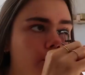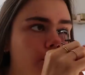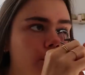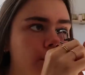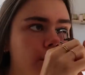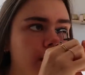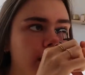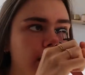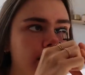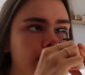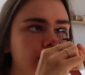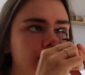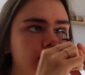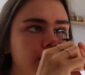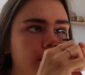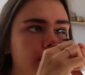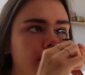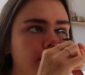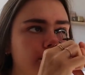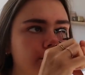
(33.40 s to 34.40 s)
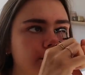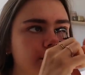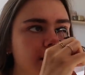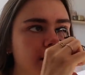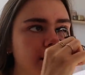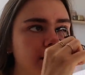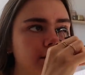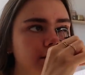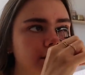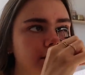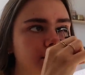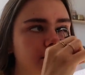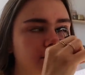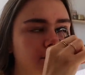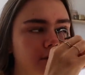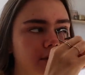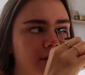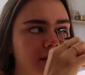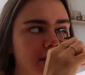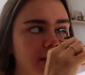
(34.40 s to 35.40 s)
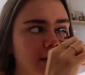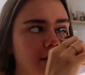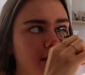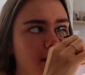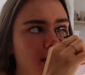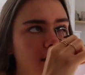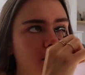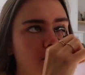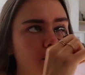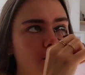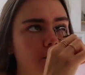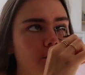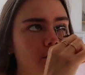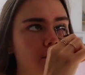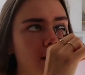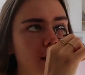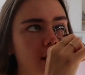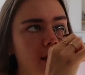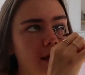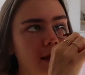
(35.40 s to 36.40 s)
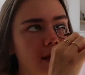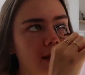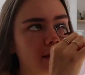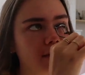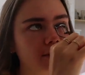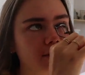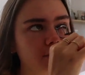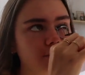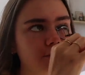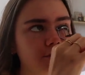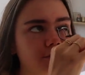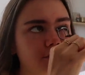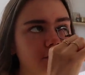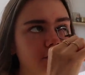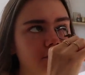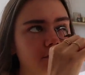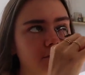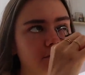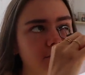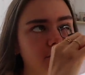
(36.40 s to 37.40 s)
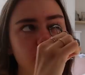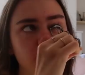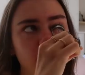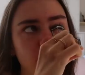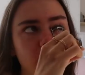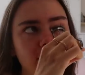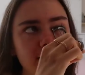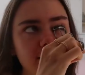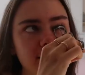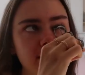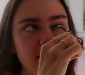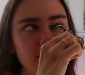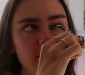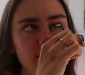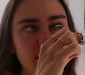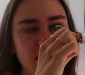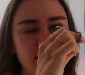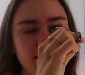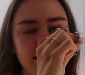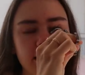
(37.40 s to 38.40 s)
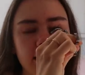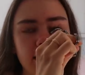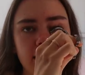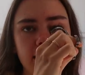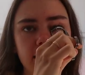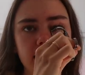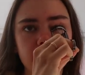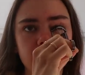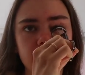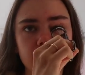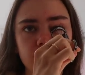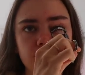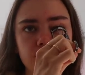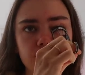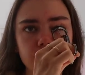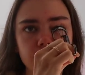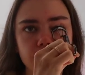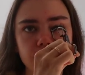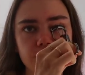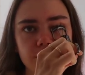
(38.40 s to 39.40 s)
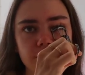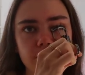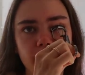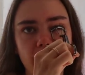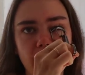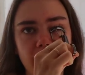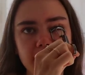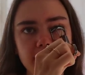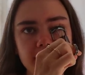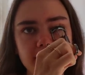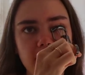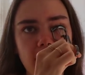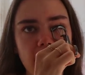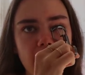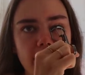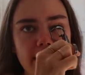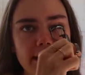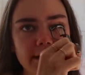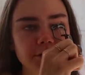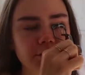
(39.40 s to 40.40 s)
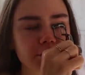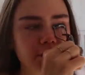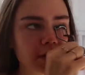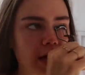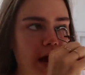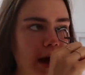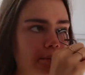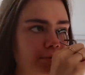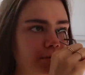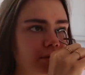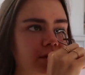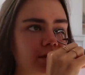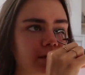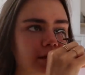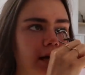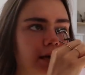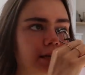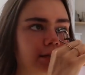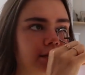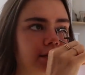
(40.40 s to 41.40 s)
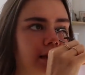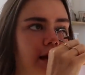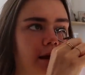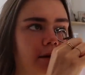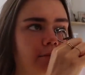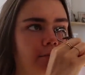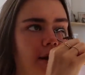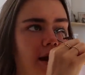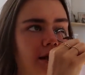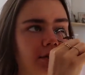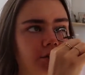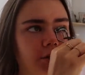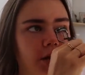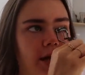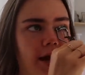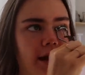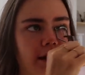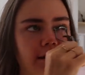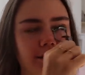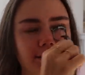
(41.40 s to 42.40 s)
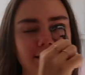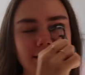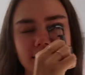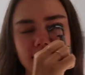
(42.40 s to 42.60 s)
Walking into HomeSense is honestly like walking into 2013 YouTube, I'd say. It just captures that same magic.